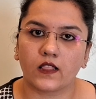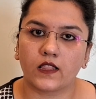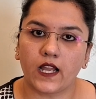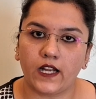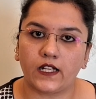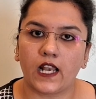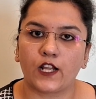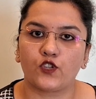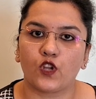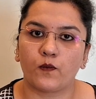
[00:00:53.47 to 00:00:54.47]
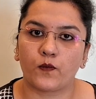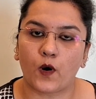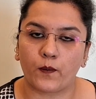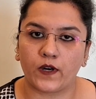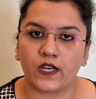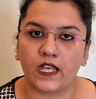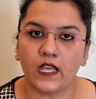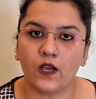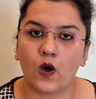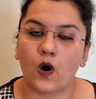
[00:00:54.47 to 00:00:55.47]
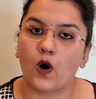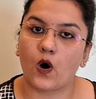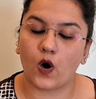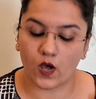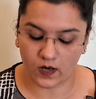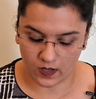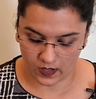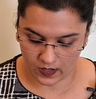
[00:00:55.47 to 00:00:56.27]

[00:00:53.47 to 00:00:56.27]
the intellectual property or